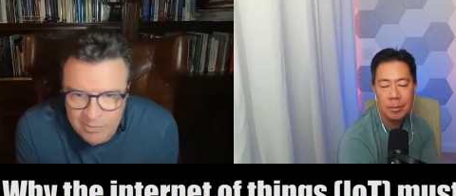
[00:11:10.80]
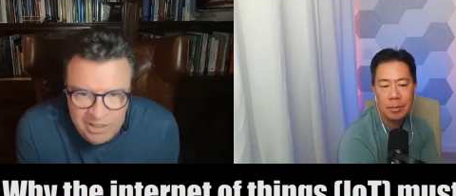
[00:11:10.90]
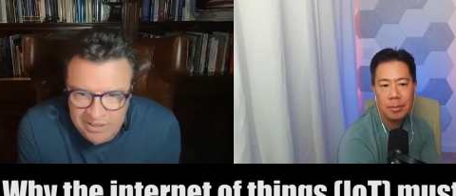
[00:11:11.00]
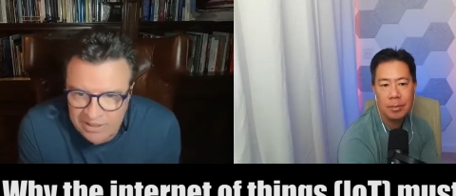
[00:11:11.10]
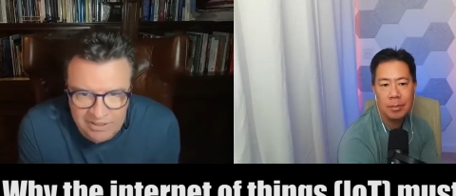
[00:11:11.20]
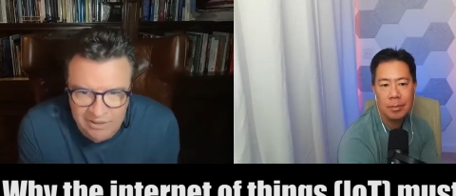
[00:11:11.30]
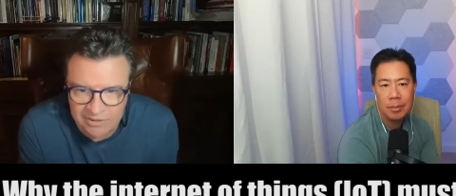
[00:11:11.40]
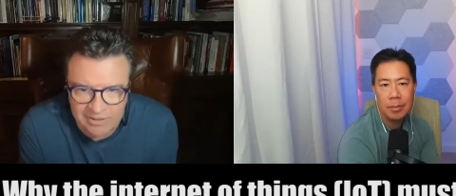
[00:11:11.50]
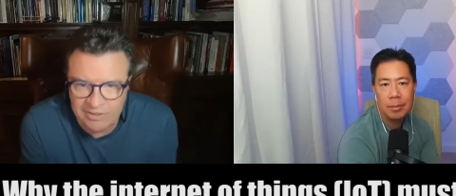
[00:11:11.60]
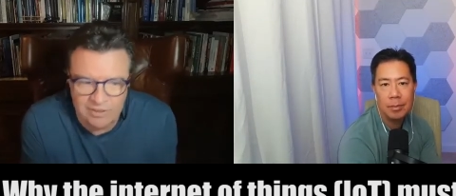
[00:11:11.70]
Speaker 1: I mean,
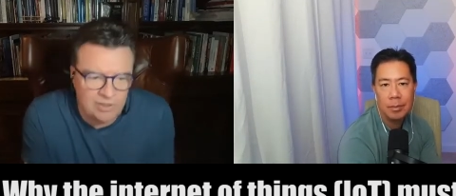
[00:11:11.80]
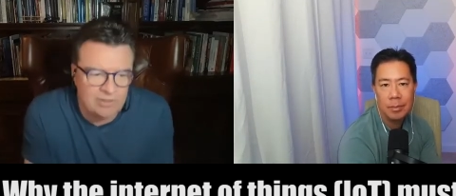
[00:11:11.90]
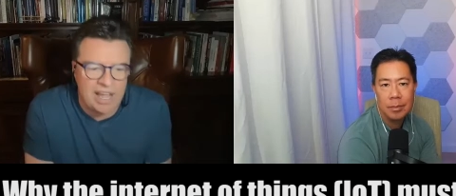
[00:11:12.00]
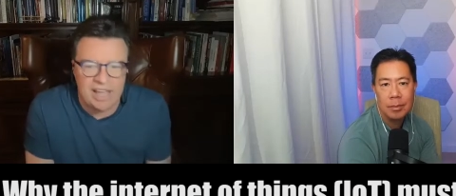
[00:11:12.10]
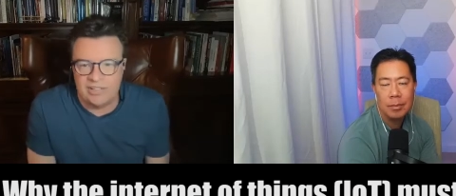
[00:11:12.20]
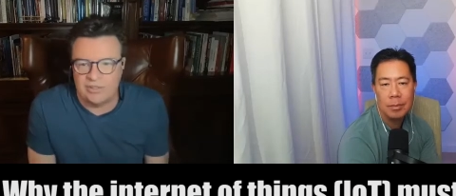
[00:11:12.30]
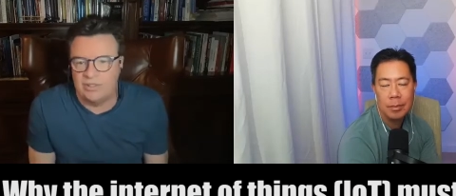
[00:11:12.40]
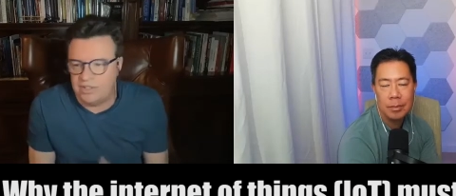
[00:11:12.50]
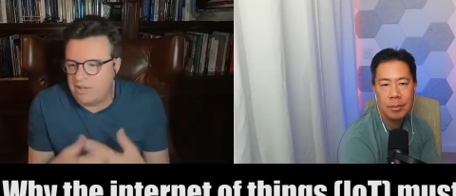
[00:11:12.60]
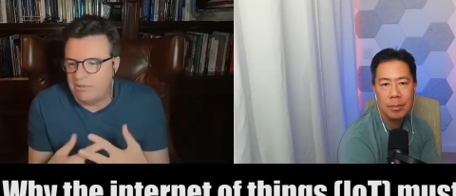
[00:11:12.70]
you know, you
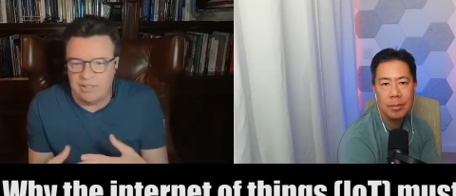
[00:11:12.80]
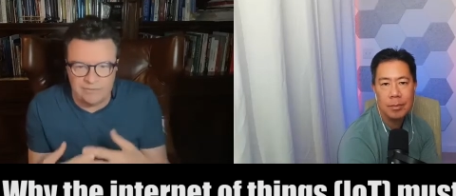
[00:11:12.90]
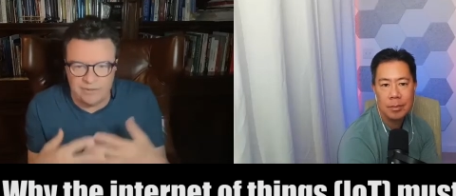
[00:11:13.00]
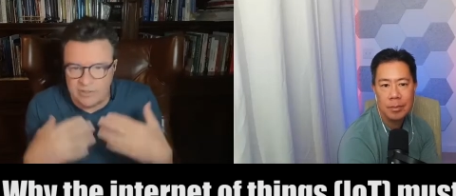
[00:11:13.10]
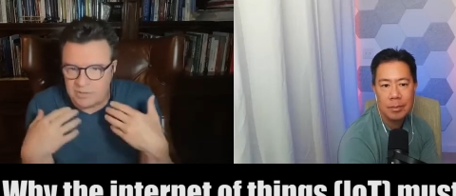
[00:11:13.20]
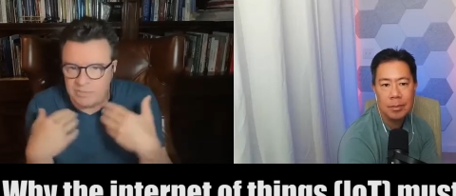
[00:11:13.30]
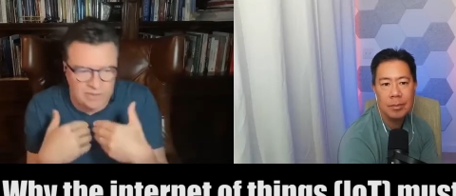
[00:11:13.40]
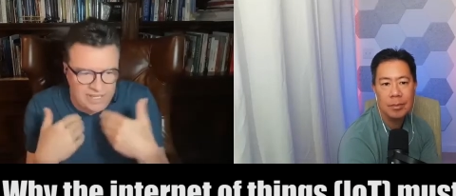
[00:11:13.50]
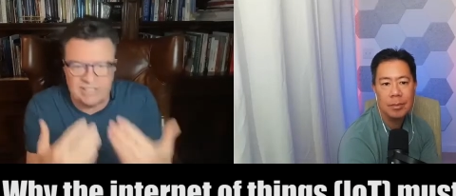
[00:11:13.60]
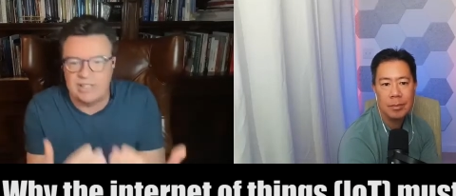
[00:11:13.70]
guys are generally the
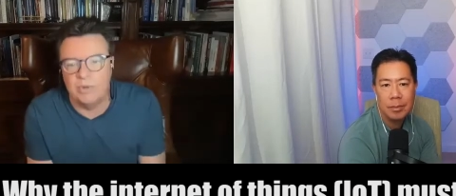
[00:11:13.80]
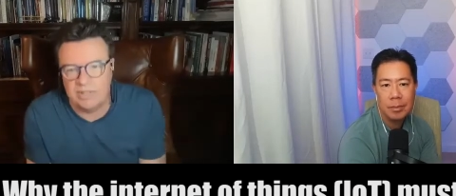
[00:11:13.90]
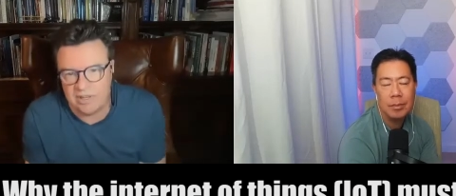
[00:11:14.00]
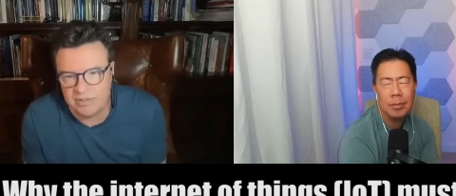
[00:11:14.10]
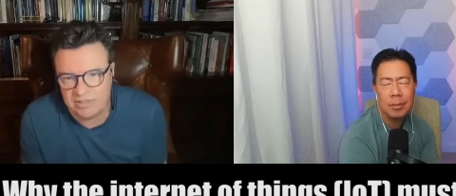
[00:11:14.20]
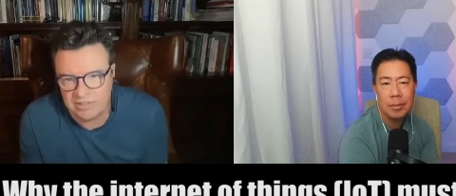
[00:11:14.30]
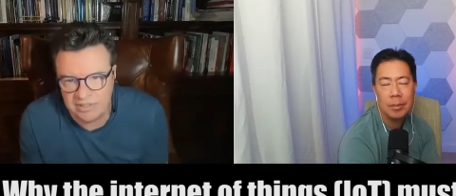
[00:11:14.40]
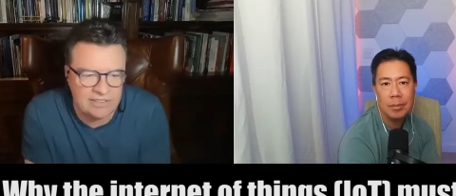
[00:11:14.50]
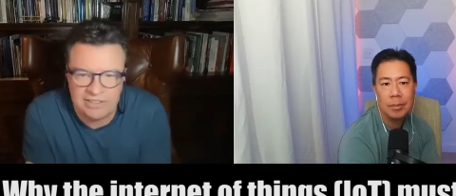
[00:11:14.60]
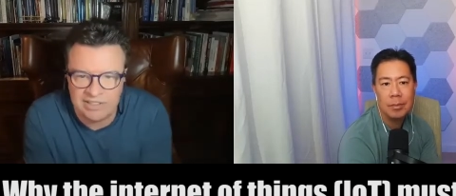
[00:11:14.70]
first place someone
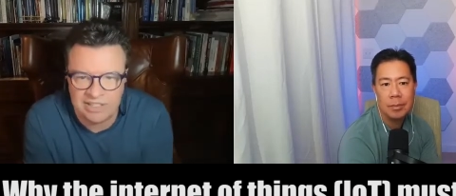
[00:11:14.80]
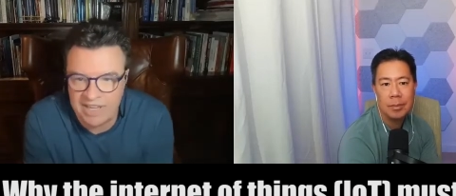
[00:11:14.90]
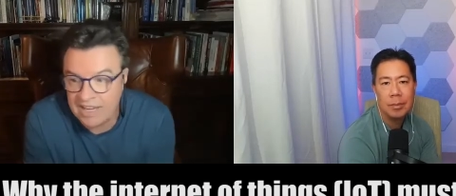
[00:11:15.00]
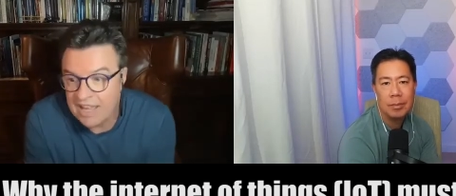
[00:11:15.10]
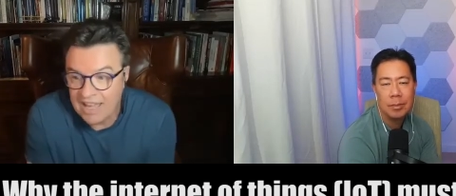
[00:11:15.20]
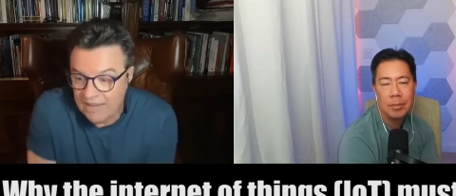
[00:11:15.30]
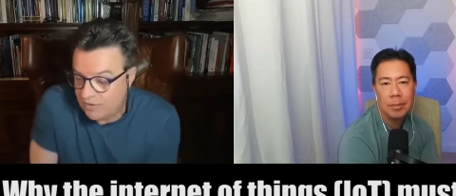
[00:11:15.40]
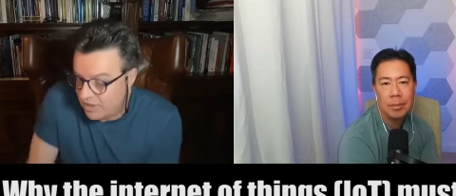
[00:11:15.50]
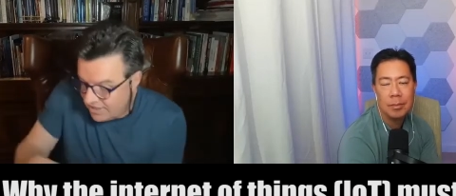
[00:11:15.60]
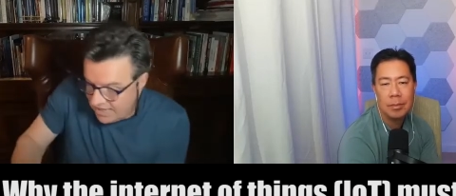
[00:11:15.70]
goes and says, hey,
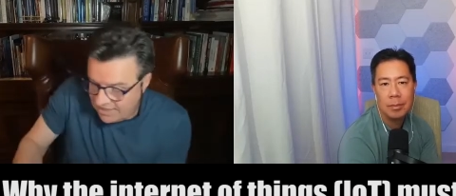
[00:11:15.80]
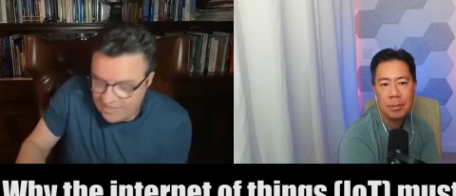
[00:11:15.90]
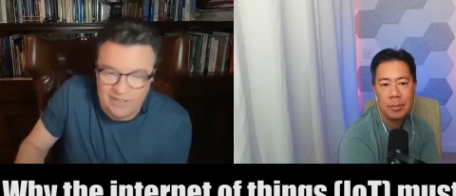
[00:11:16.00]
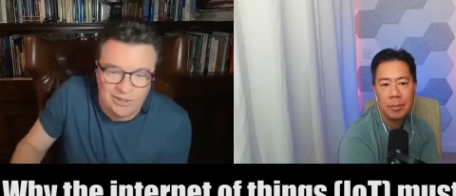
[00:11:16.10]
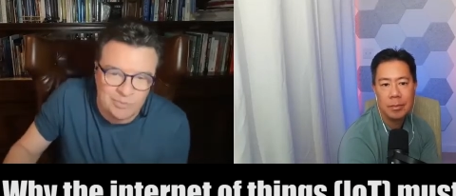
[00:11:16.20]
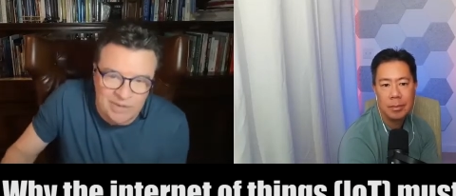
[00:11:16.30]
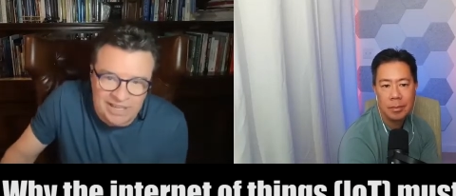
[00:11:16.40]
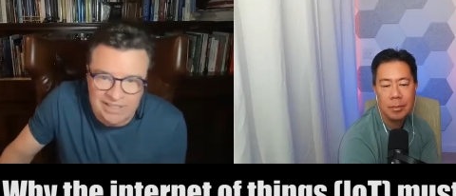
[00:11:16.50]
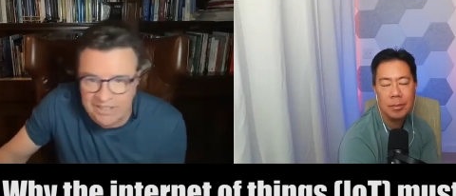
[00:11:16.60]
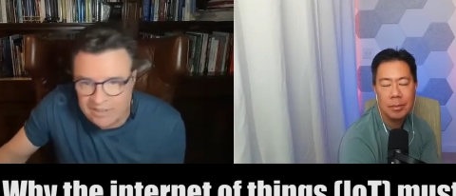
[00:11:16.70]
I've got an ache here, a
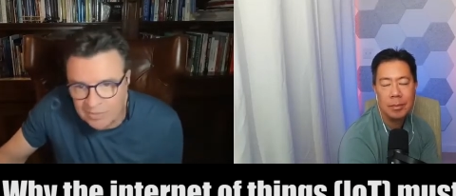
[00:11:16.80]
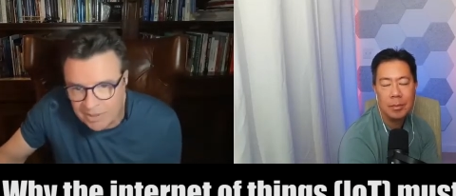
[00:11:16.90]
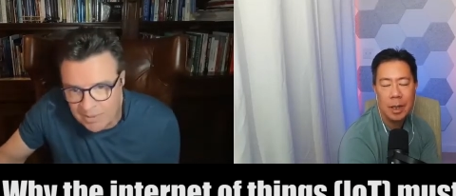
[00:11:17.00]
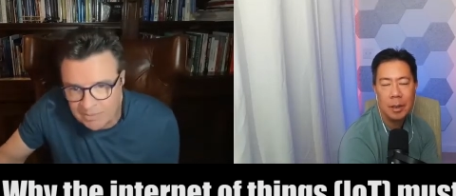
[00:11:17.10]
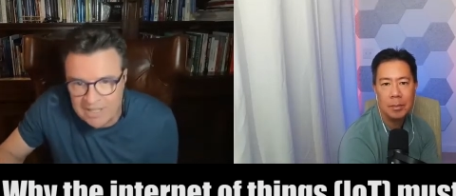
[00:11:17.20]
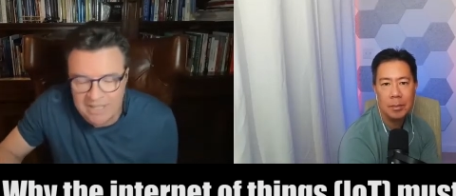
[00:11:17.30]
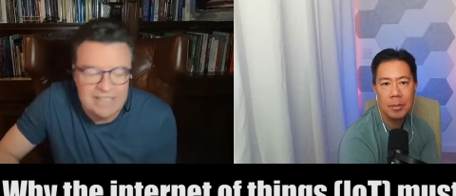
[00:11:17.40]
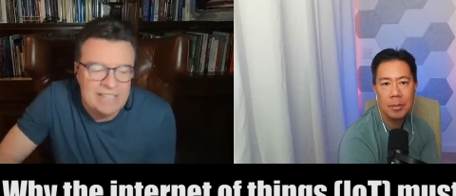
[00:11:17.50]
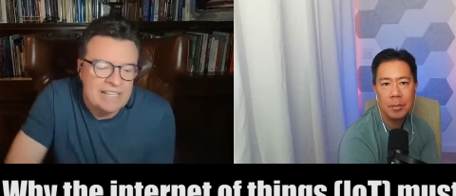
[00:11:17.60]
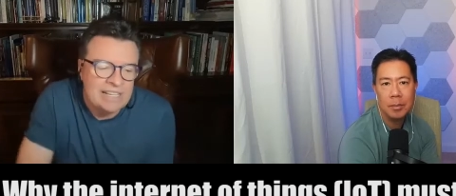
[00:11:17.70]
pain here, blah, blah,
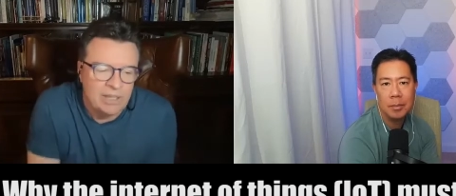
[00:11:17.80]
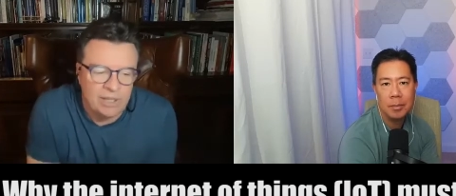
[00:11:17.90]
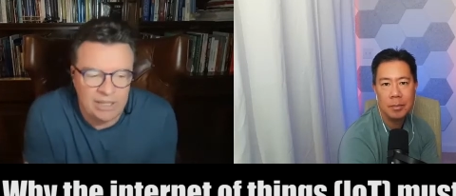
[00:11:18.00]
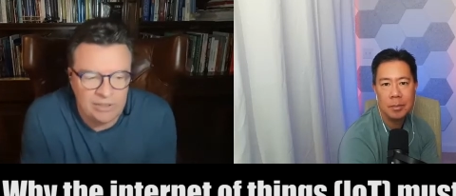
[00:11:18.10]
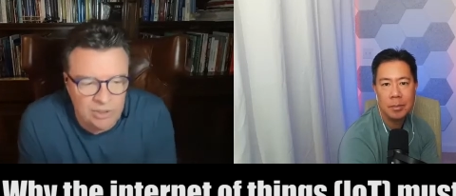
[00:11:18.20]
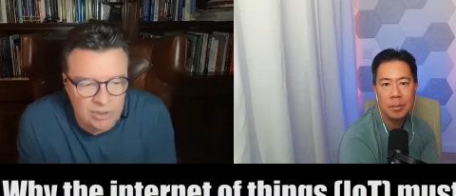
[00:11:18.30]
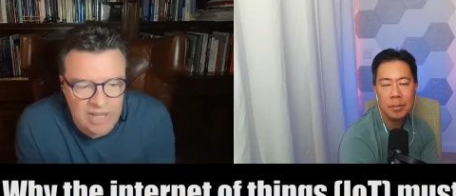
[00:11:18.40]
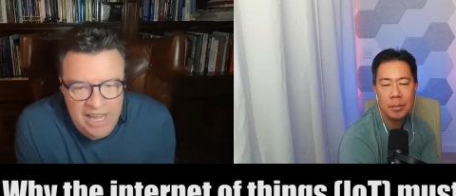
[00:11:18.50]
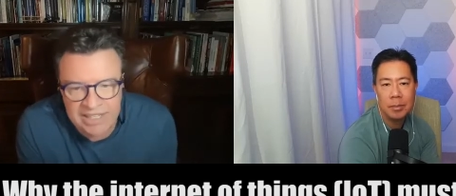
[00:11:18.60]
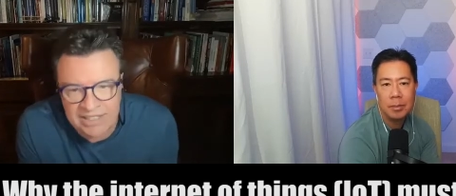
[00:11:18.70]
blah. It,
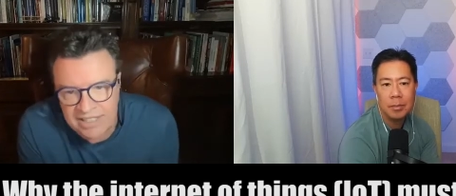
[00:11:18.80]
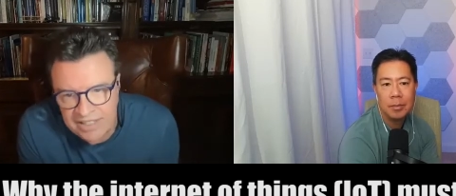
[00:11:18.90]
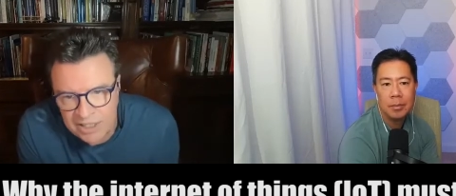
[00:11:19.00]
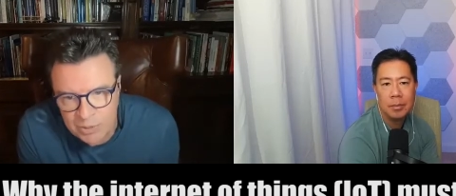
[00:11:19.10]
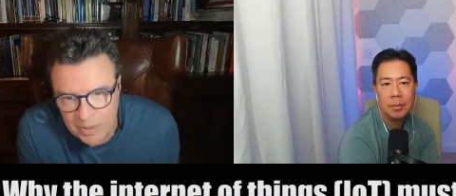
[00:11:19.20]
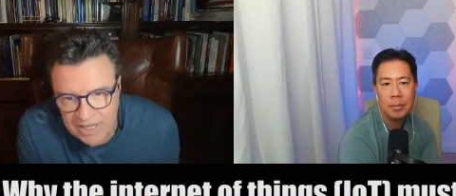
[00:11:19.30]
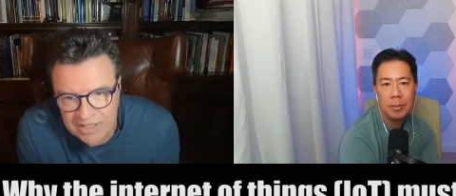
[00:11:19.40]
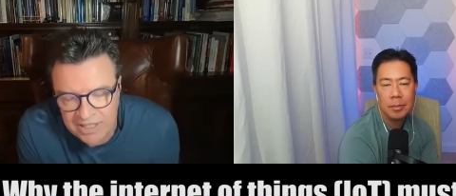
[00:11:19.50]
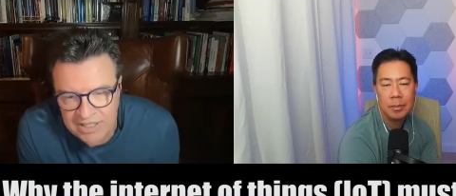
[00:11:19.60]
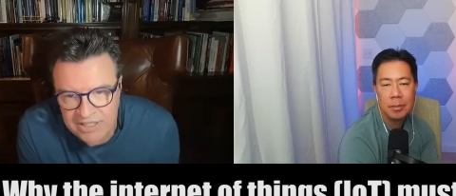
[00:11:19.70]
you guys see these
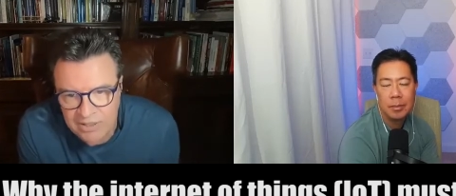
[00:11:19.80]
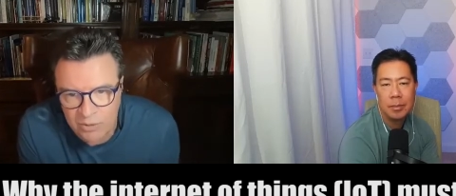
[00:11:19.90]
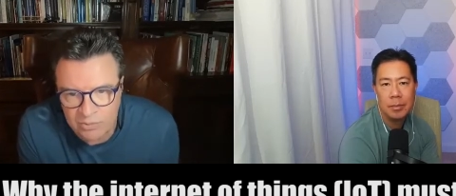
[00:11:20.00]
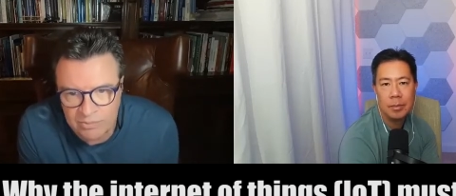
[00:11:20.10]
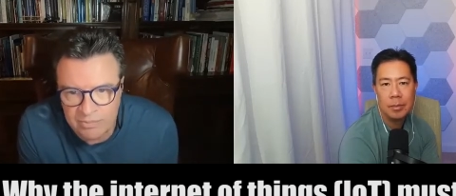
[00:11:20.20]
patients